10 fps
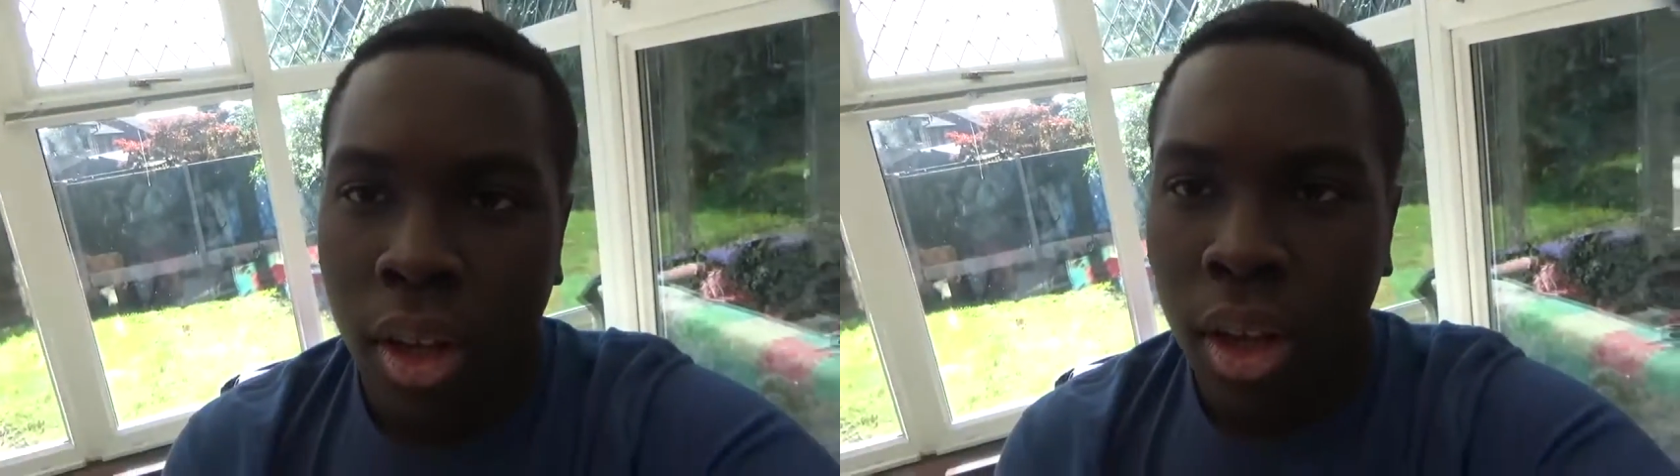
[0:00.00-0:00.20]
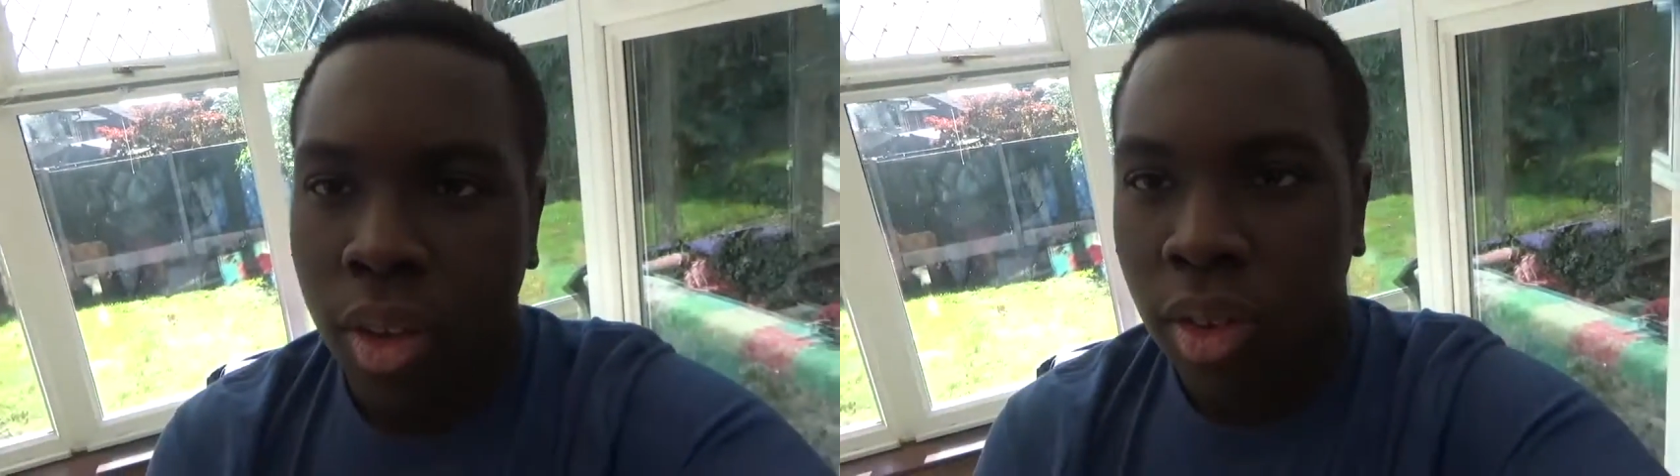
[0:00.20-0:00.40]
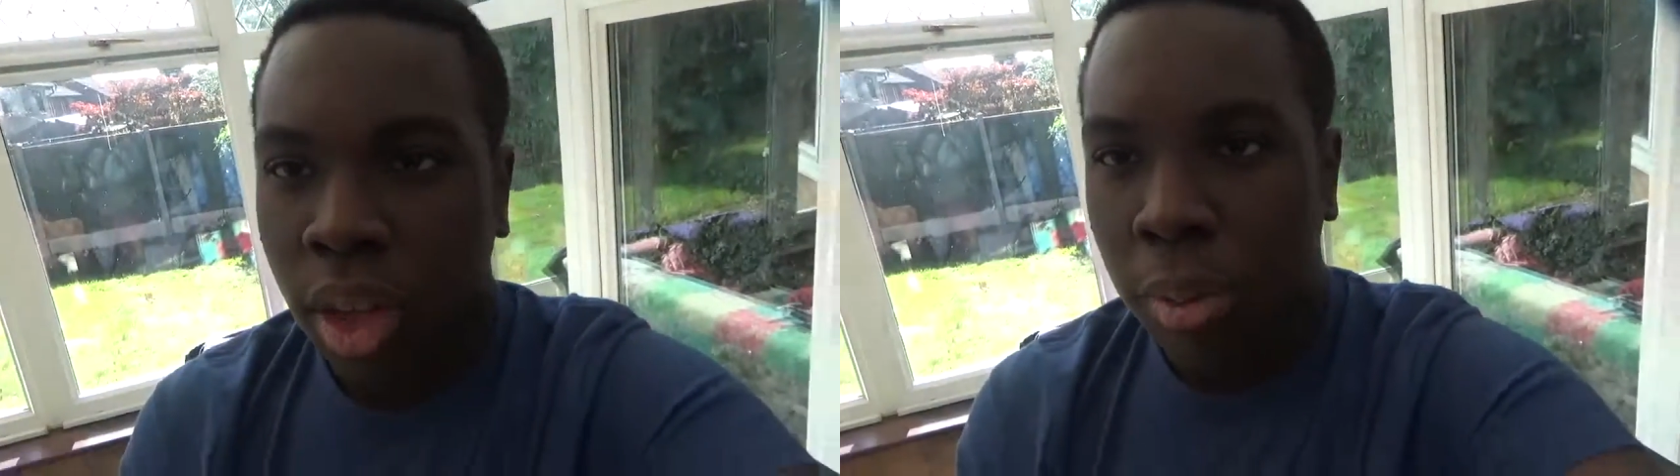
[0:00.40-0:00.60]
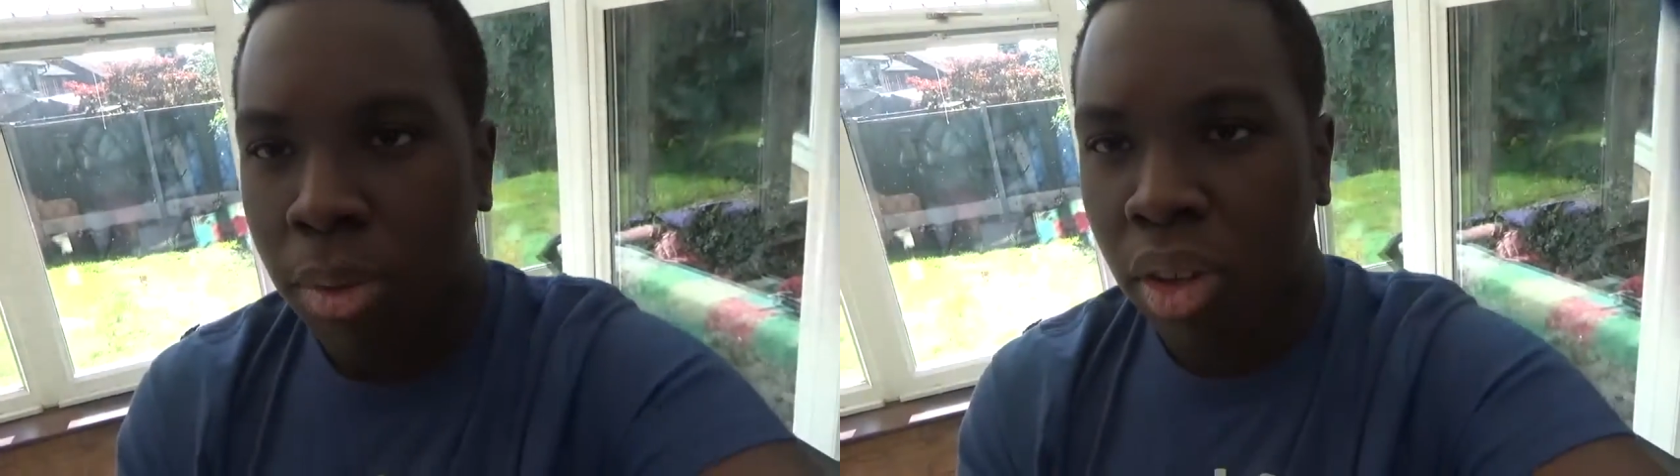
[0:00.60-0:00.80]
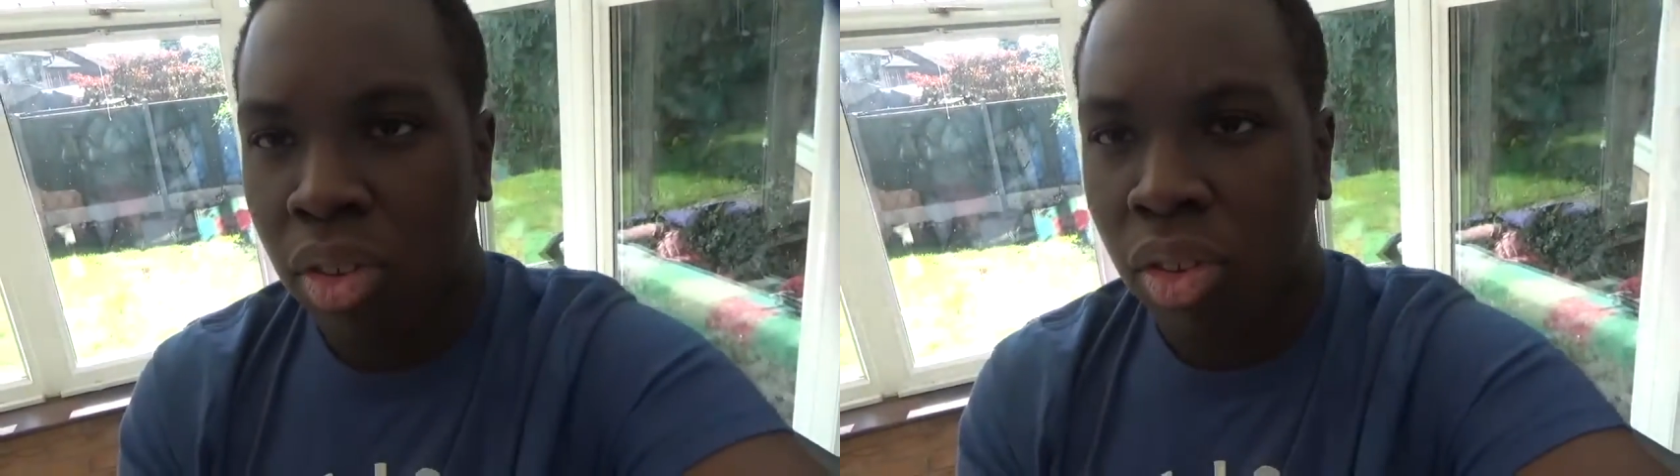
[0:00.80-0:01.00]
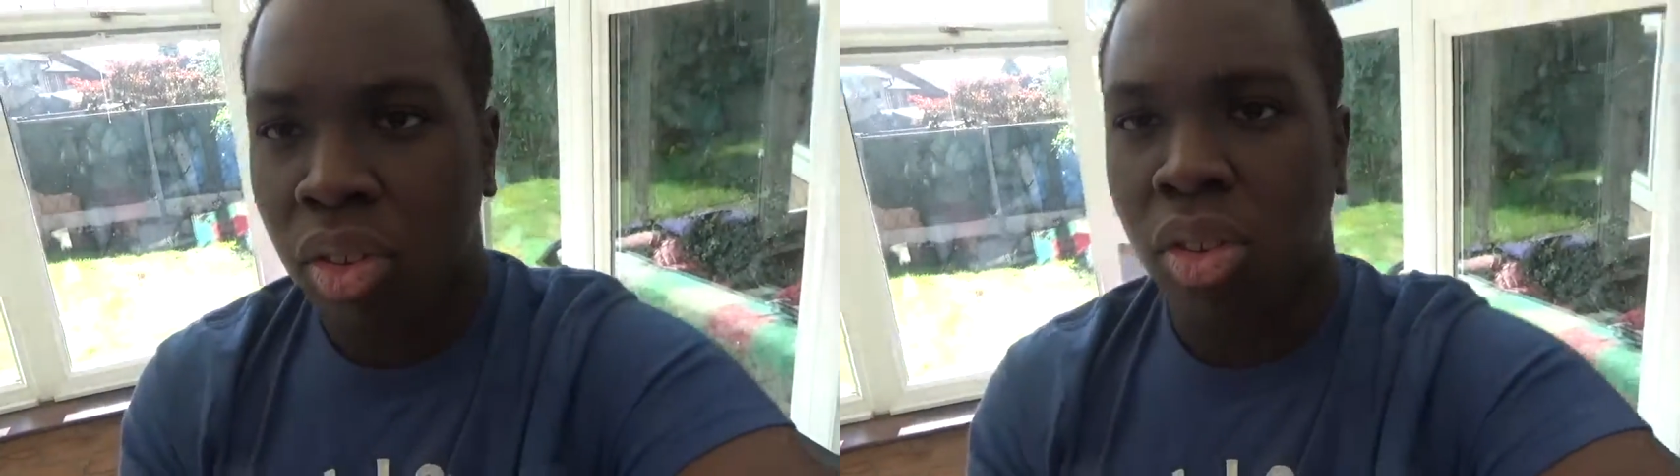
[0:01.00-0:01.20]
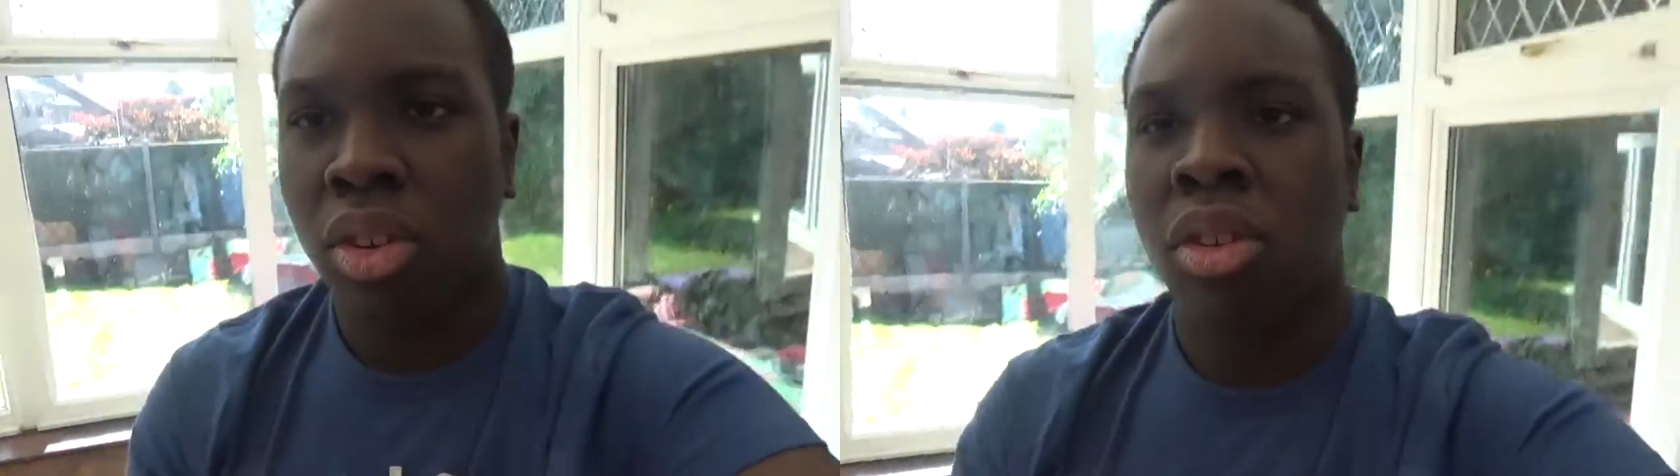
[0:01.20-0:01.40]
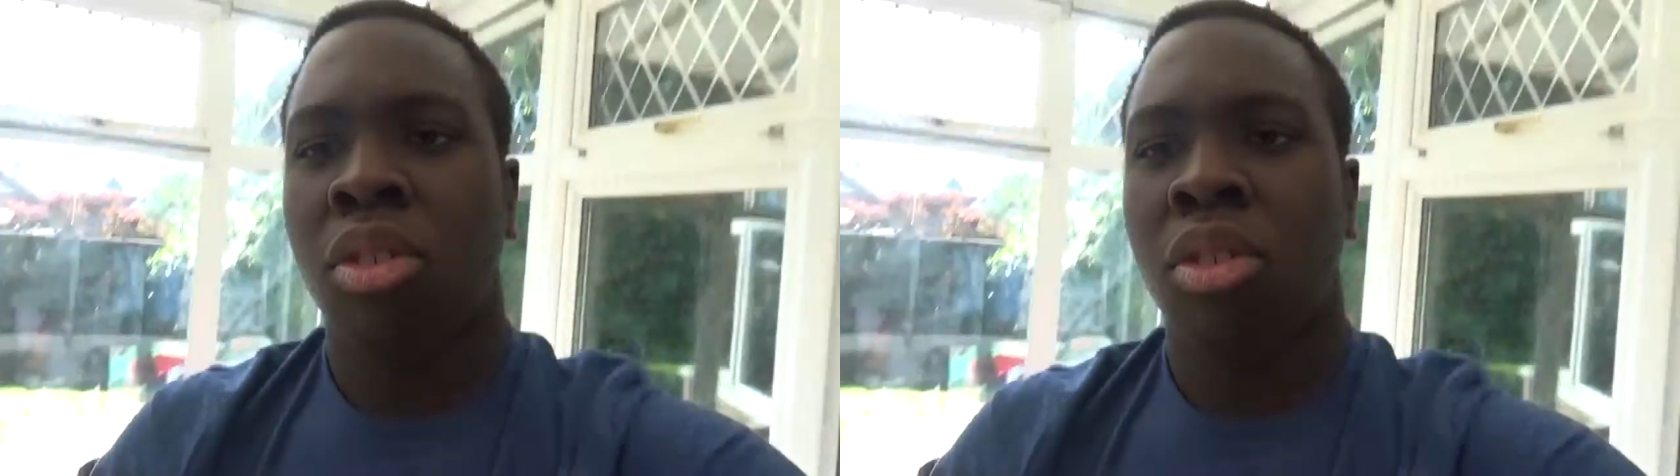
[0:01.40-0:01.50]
His name is...